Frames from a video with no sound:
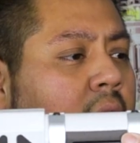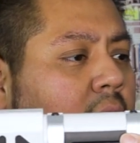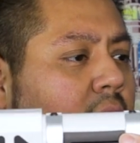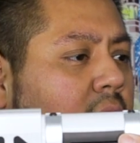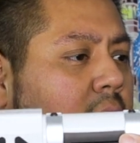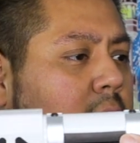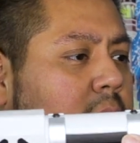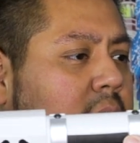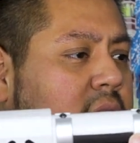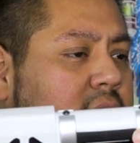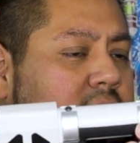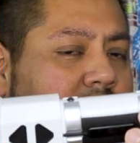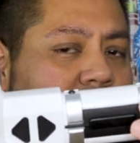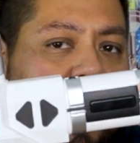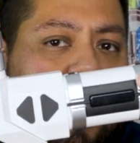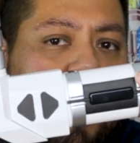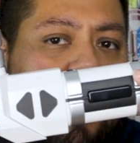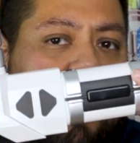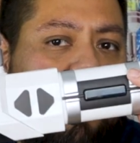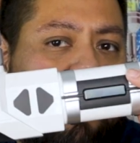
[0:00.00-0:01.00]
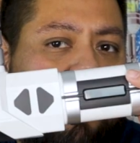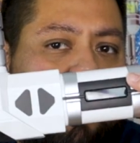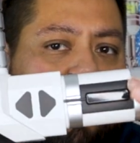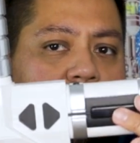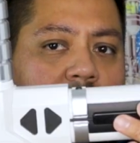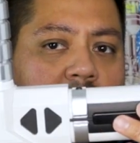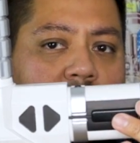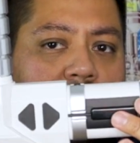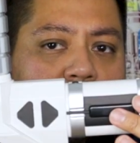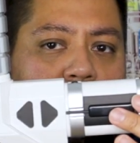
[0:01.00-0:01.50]
Um, he's got
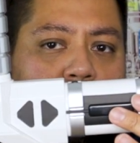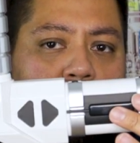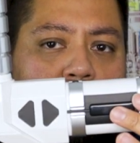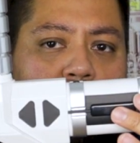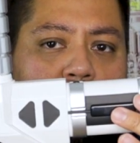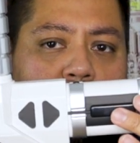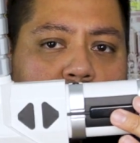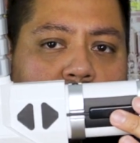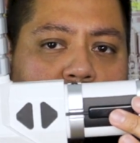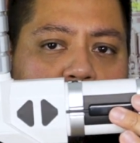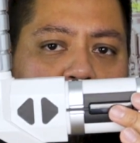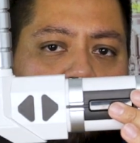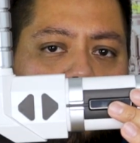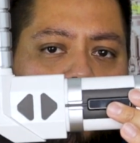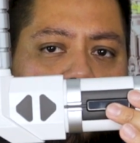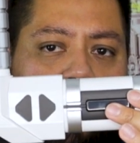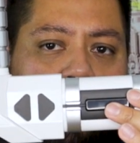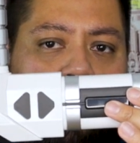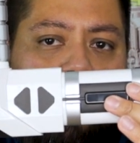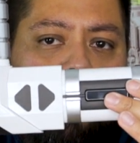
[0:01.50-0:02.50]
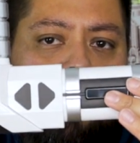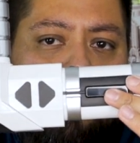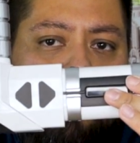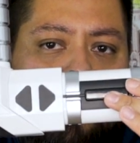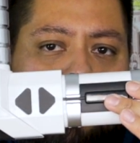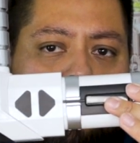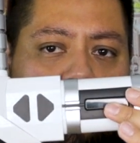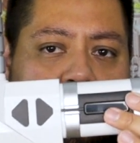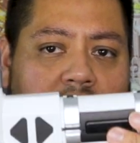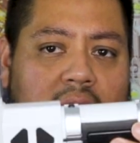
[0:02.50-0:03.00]
the Stormtroopers wearing you know,
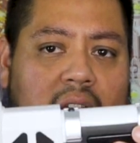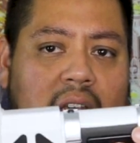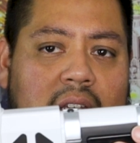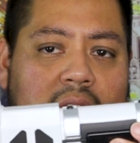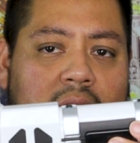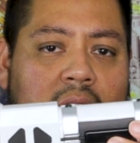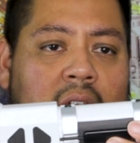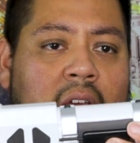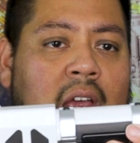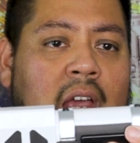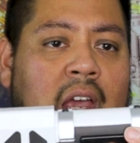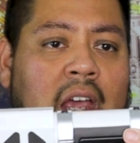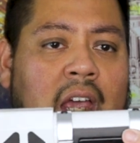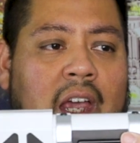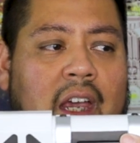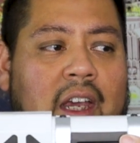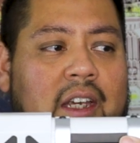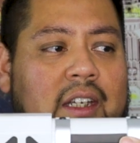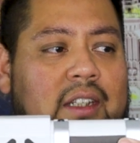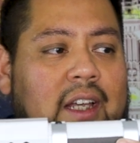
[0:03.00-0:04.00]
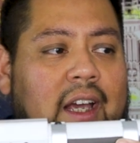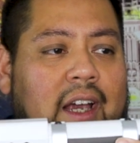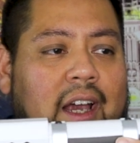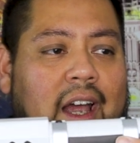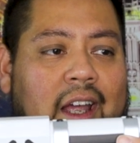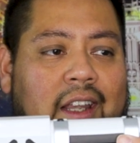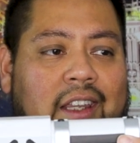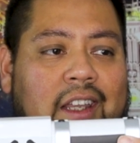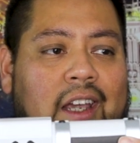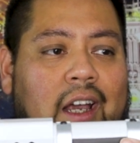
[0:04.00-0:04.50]
using one of these. And he's
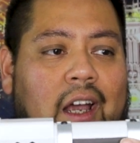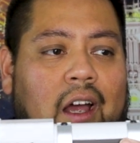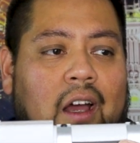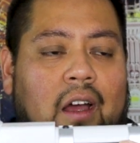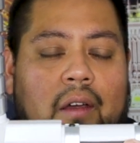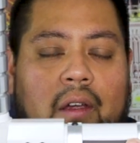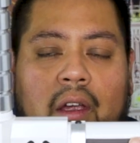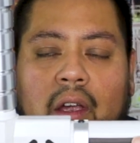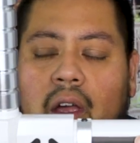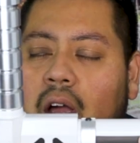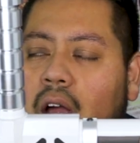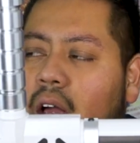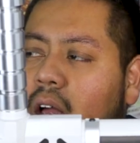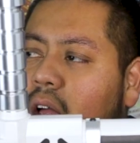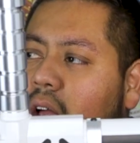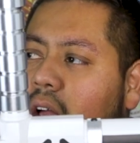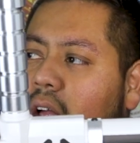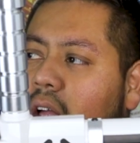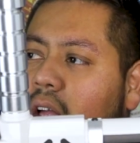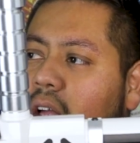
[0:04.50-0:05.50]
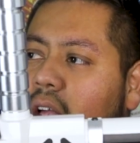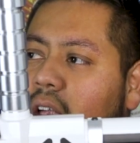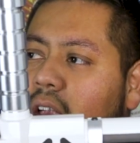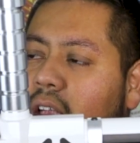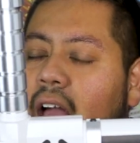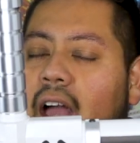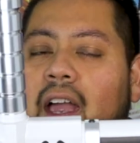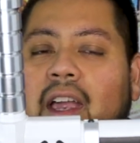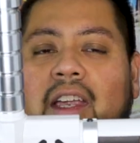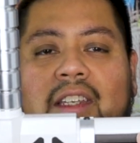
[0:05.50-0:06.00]
like, I think, uh,
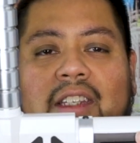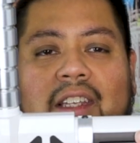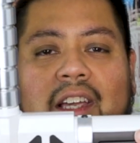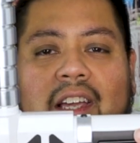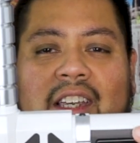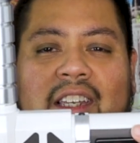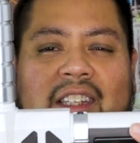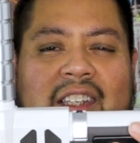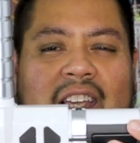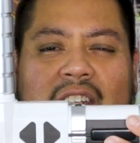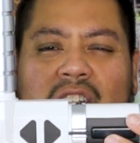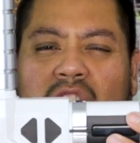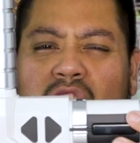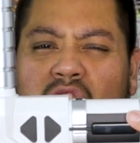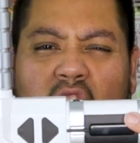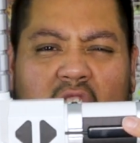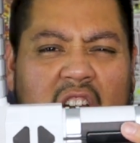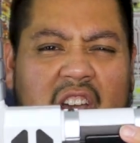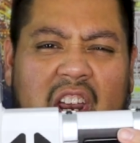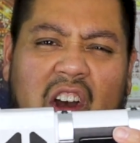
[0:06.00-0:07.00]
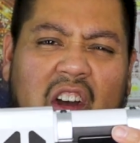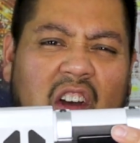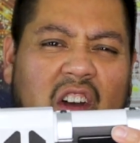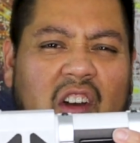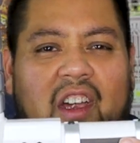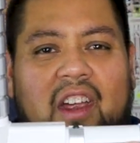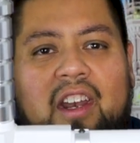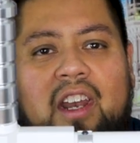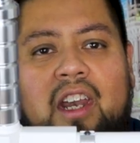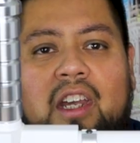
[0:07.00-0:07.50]
yeah, he said he says
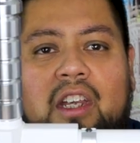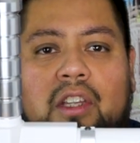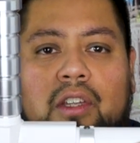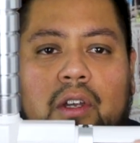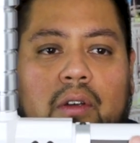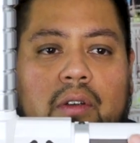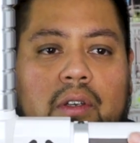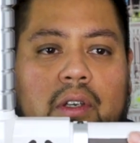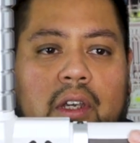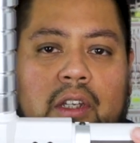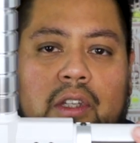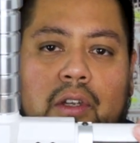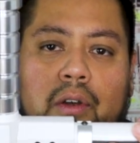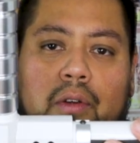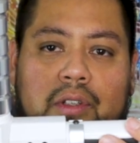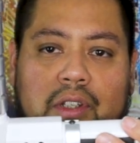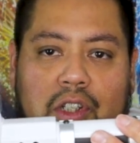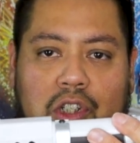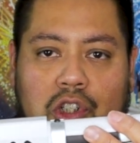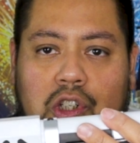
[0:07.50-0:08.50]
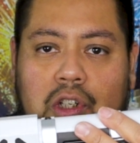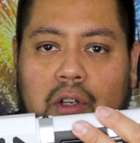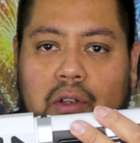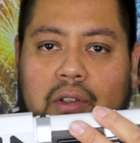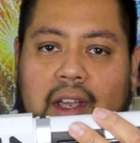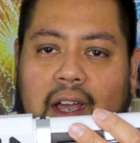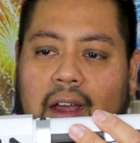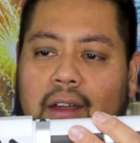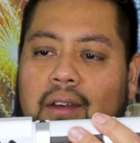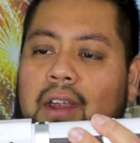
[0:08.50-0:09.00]
traitor, and then he throws he throws his
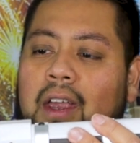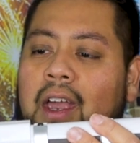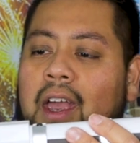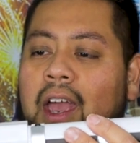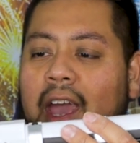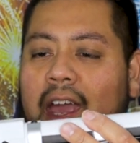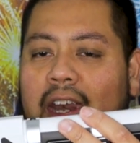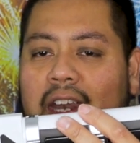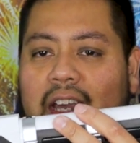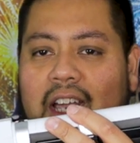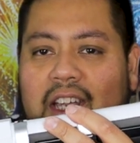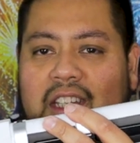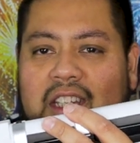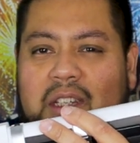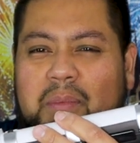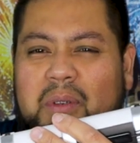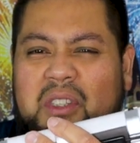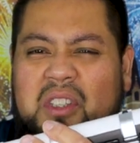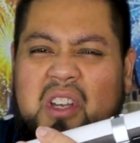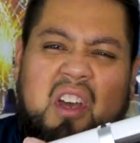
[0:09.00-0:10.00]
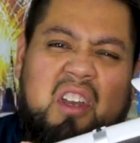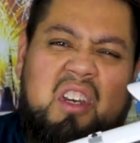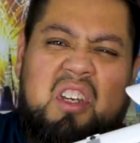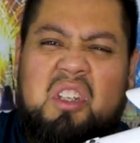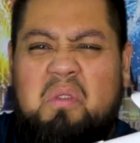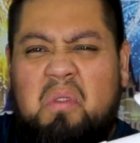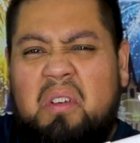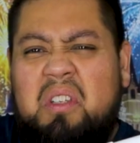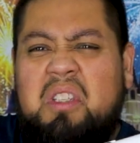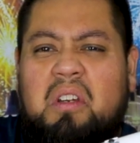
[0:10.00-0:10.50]
shield down, and he gets his baton, he
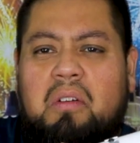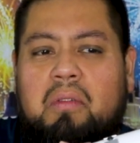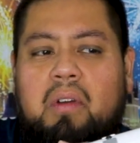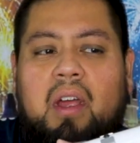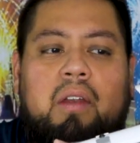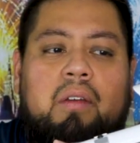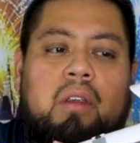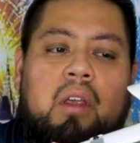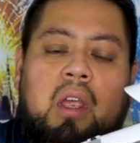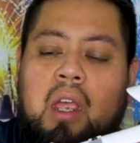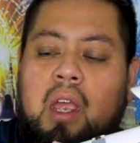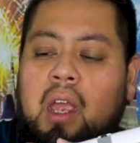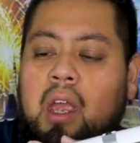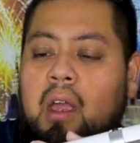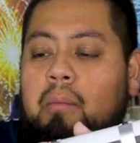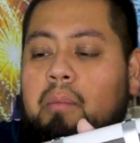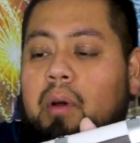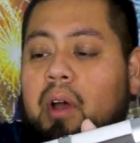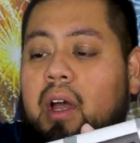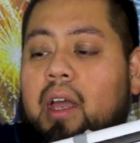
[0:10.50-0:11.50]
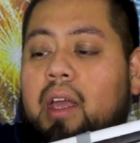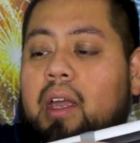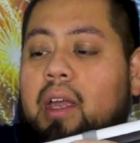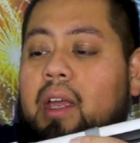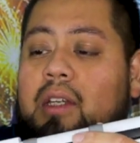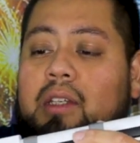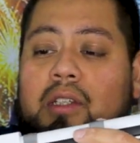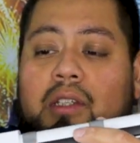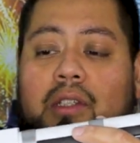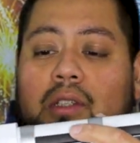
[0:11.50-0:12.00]
swings it around. But
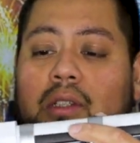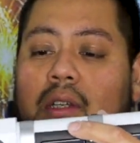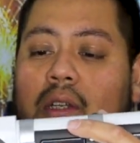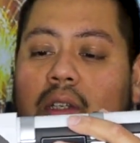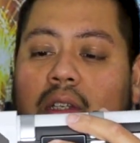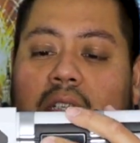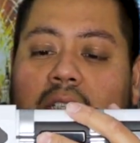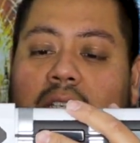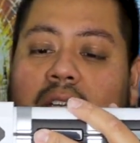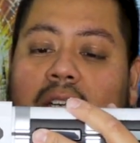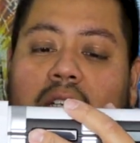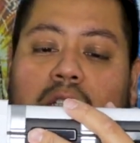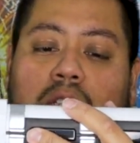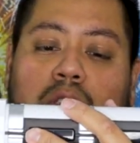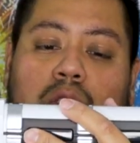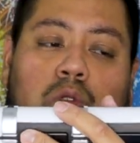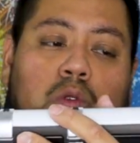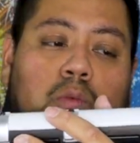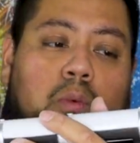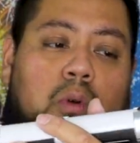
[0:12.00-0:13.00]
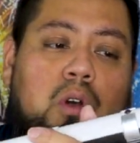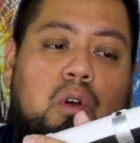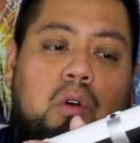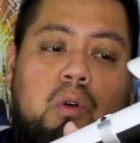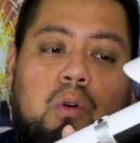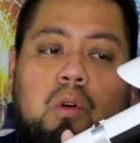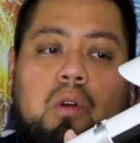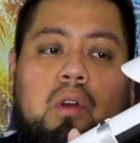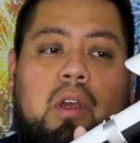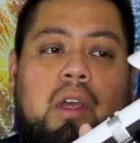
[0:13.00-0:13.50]
it's this thing is super
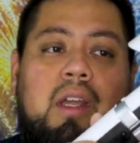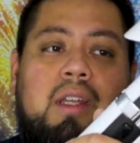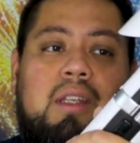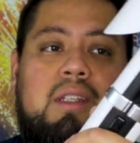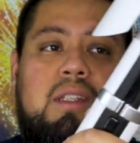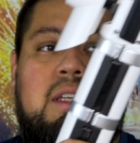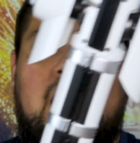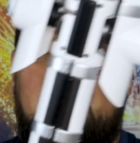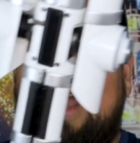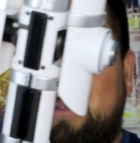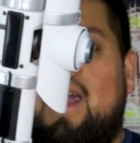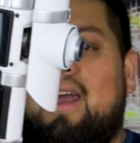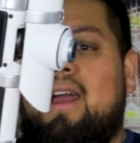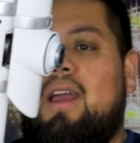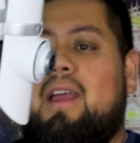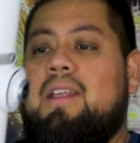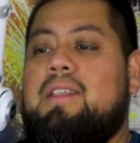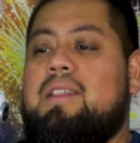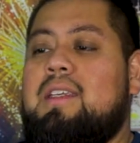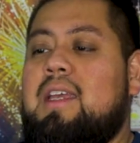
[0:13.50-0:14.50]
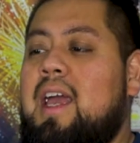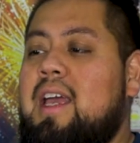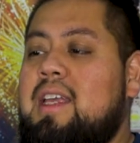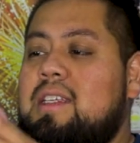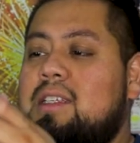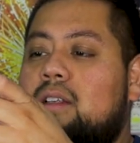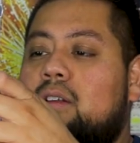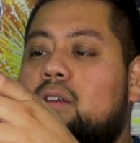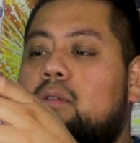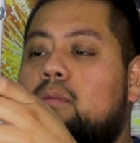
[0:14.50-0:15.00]
cool. It's uh, it
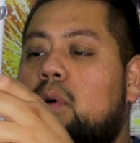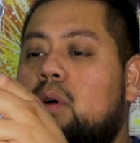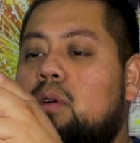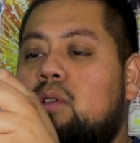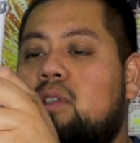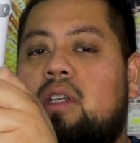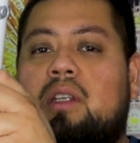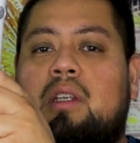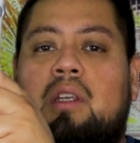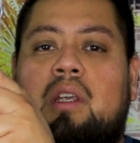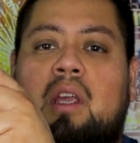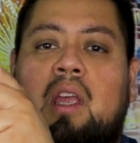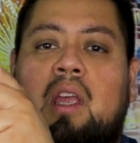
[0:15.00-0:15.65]
has a little motion.